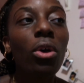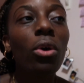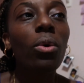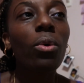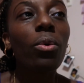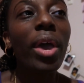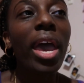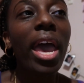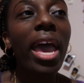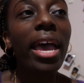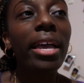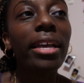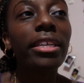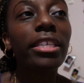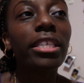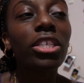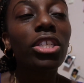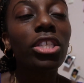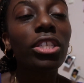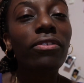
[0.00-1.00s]
who has
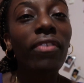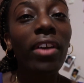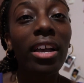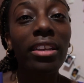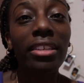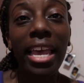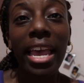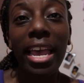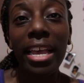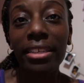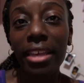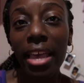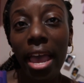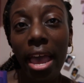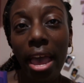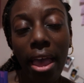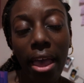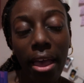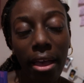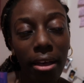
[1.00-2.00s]

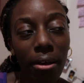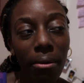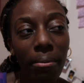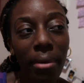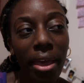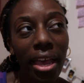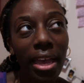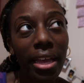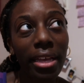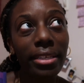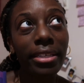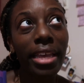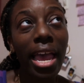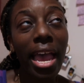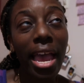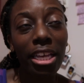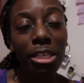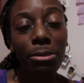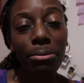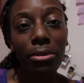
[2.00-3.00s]

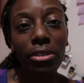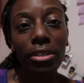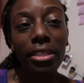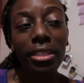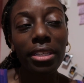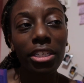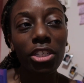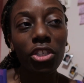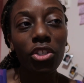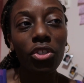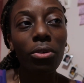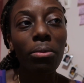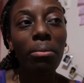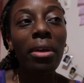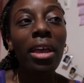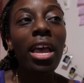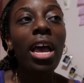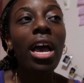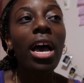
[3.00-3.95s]
Asperger's syndrome.